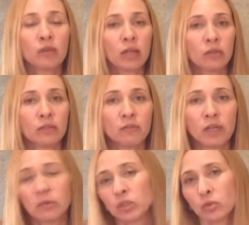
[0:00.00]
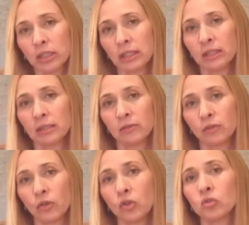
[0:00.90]
follow it very strictly
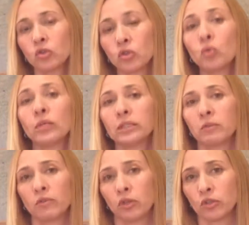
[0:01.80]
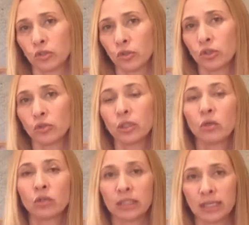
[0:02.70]
for those 2 weeks before your surgery
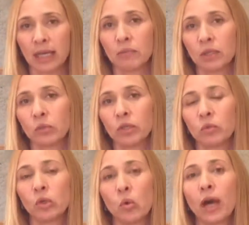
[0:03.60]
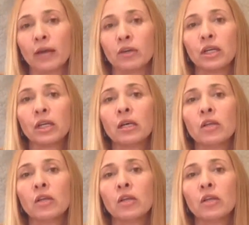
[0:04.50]
or the time that we require.